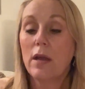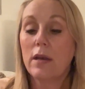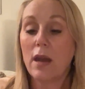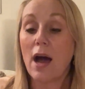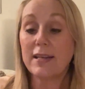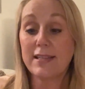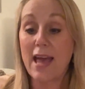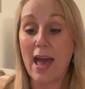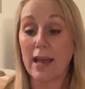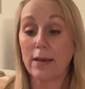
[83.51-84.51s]
Knot
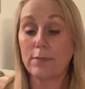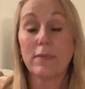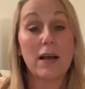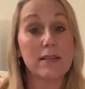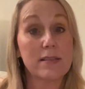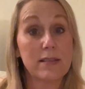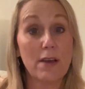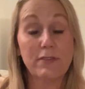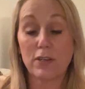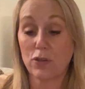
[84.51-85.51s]
tag, a
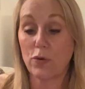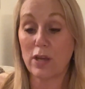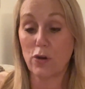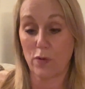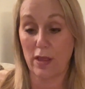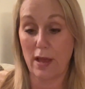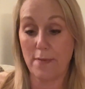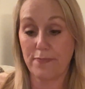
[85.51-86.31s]
stuffed toy gorilla.